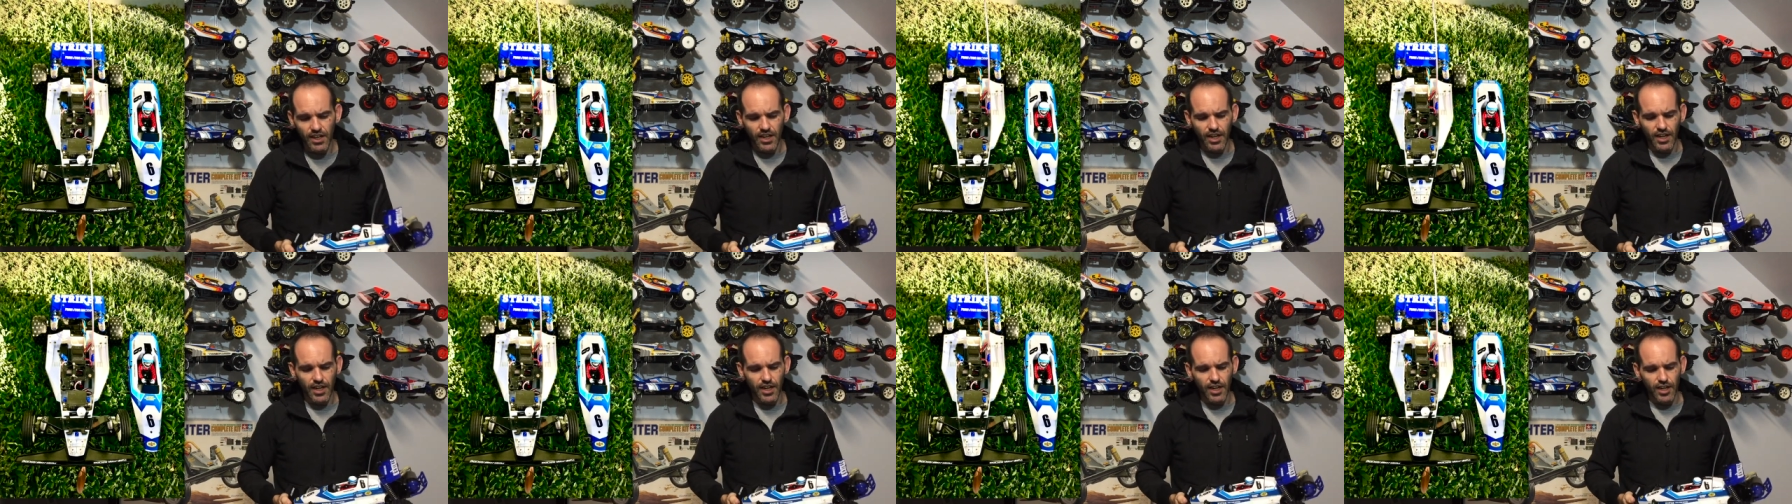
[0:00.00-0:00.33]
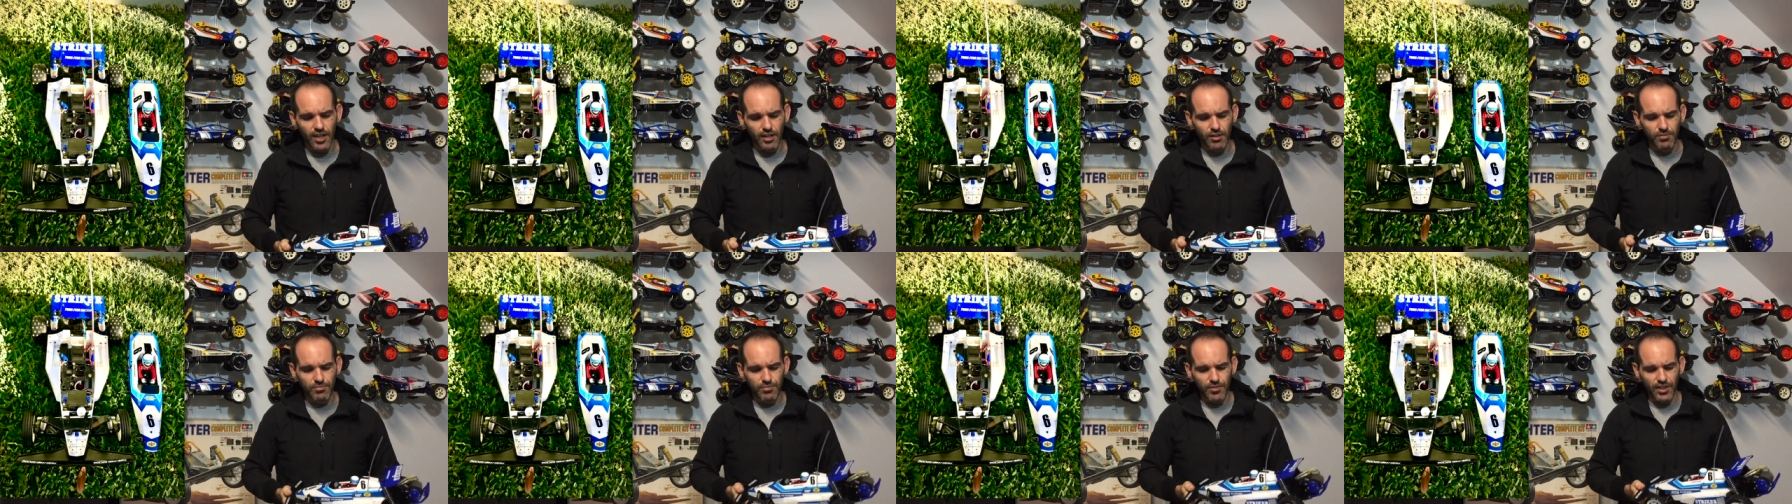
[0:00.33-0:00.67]

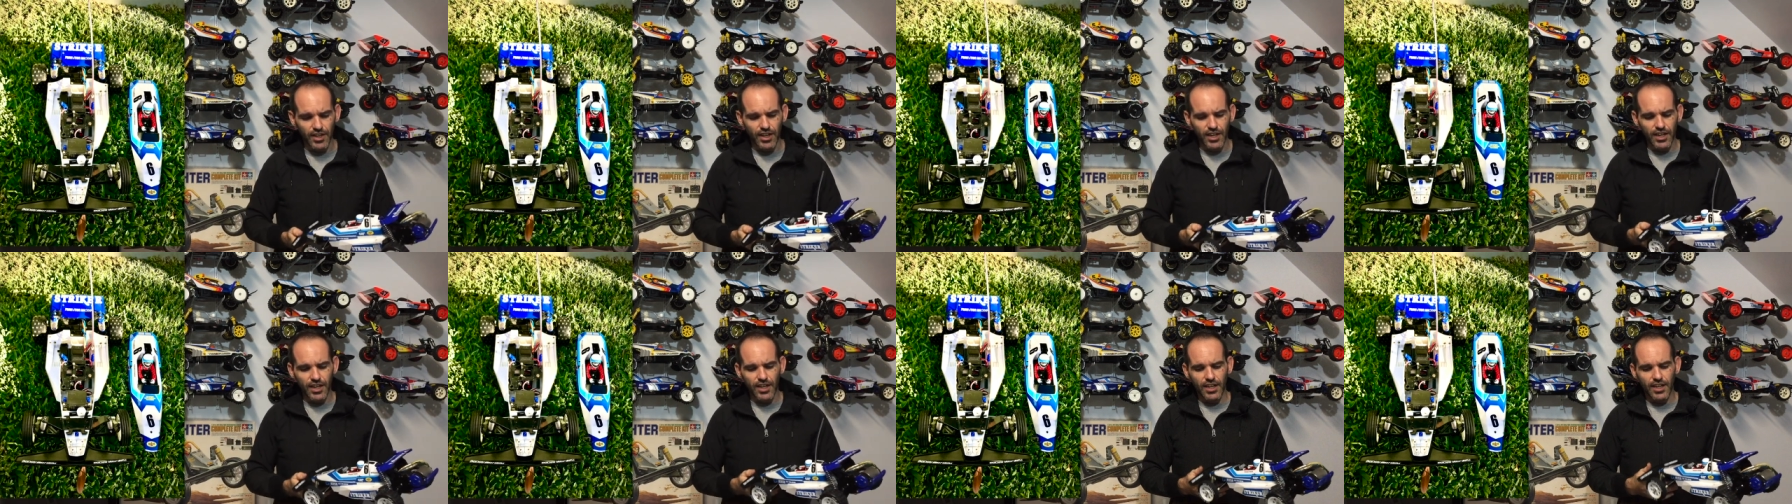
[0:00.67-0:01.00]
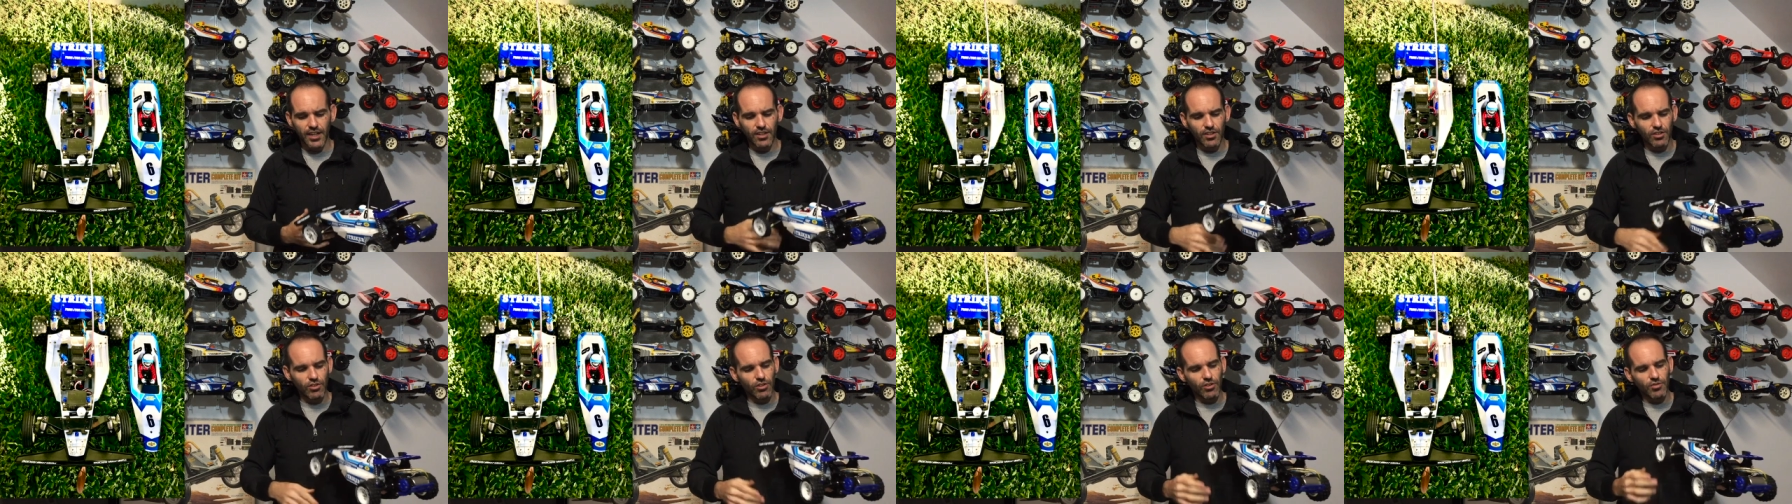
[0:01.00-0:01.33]
Um,
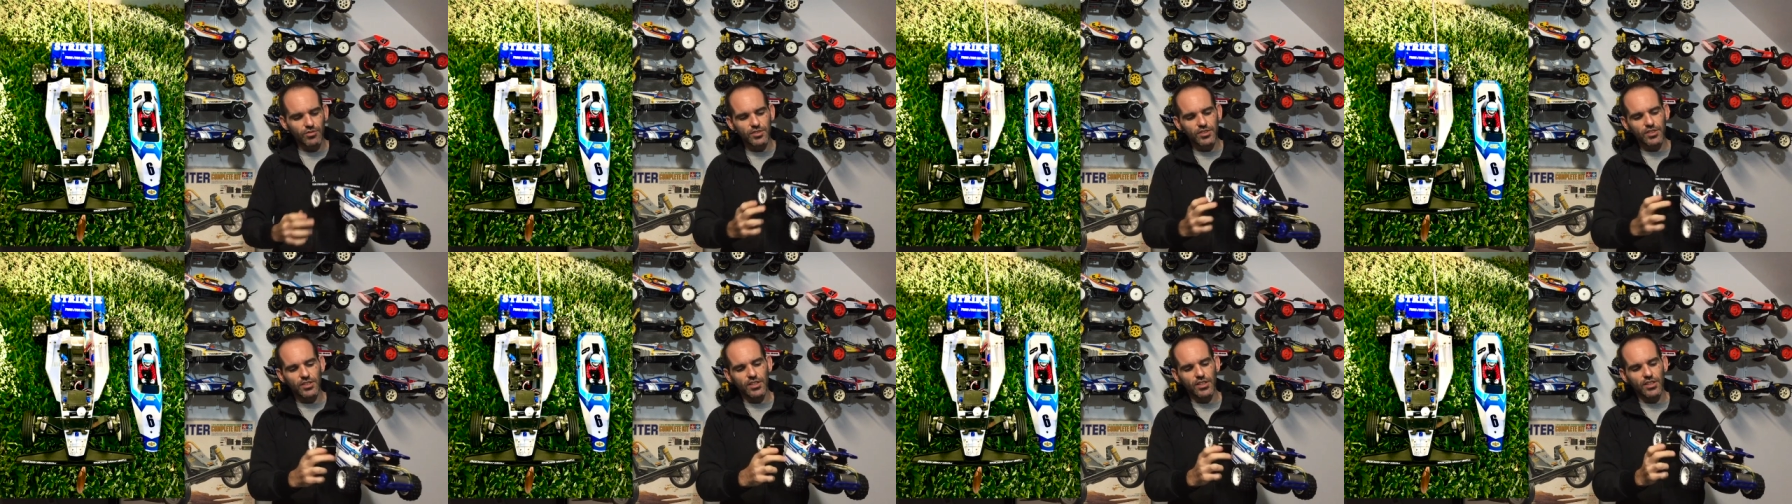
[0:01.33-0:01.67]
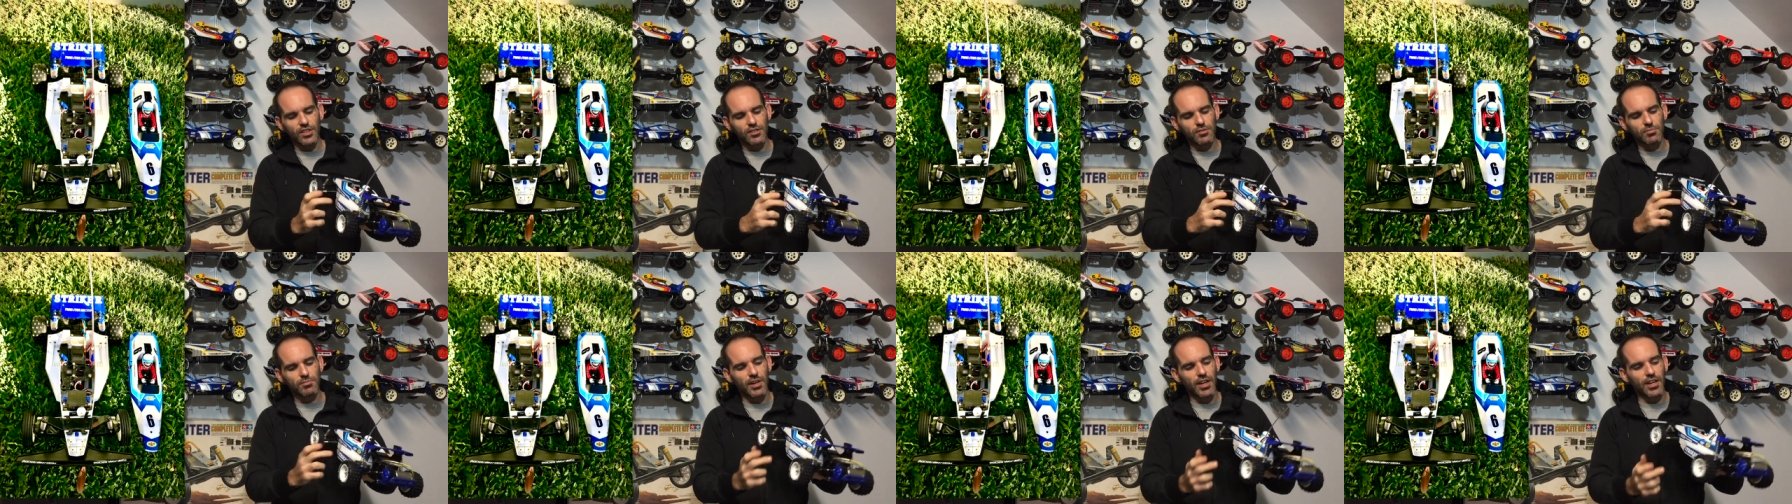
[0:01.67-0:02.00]
and obviously
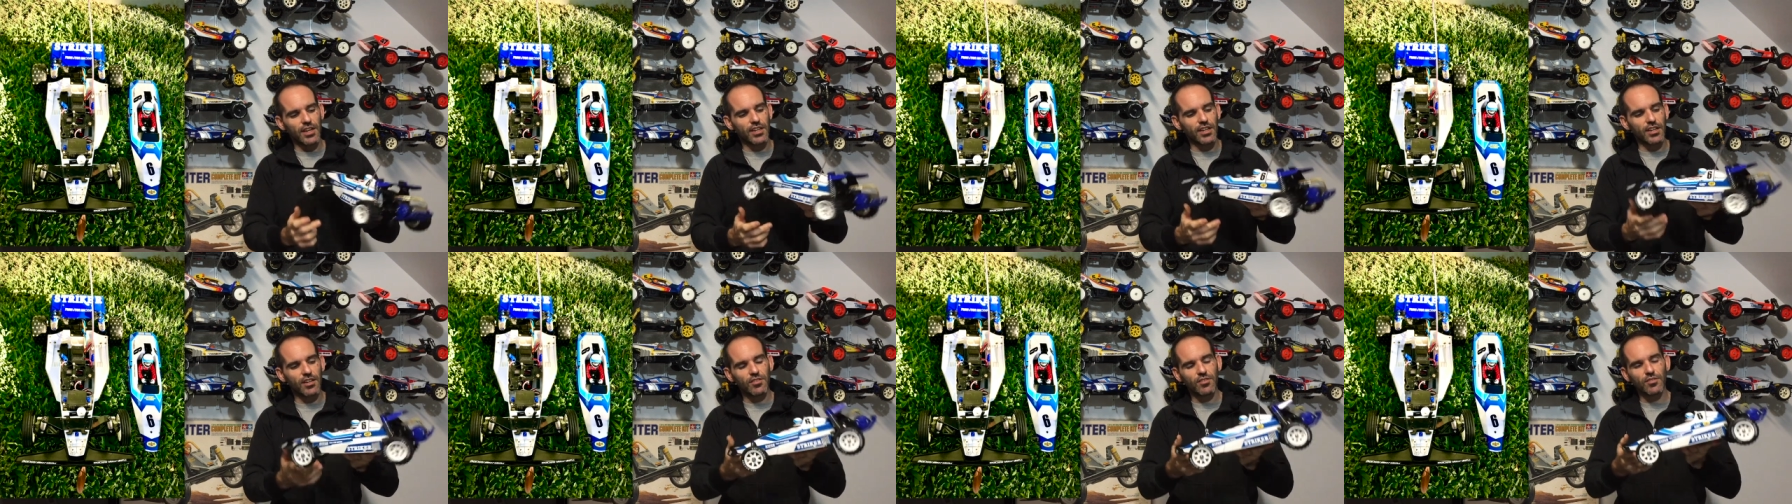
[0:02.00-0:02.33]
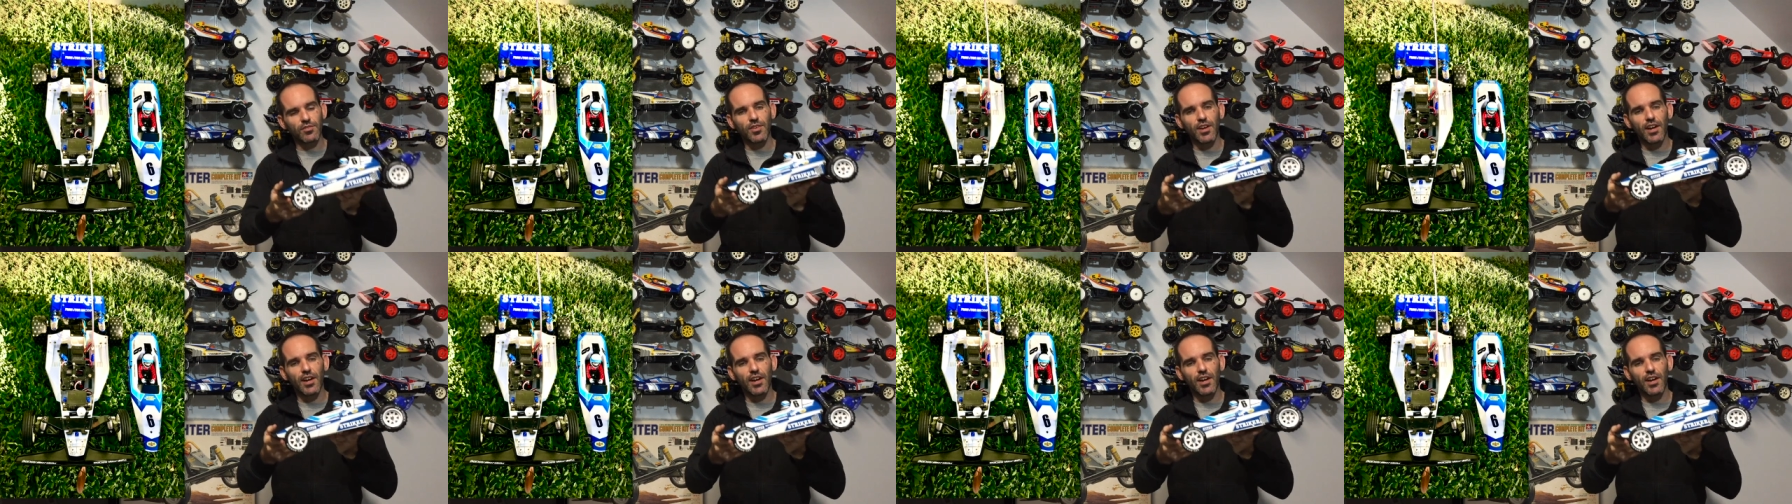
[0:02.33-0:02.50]
it's made out of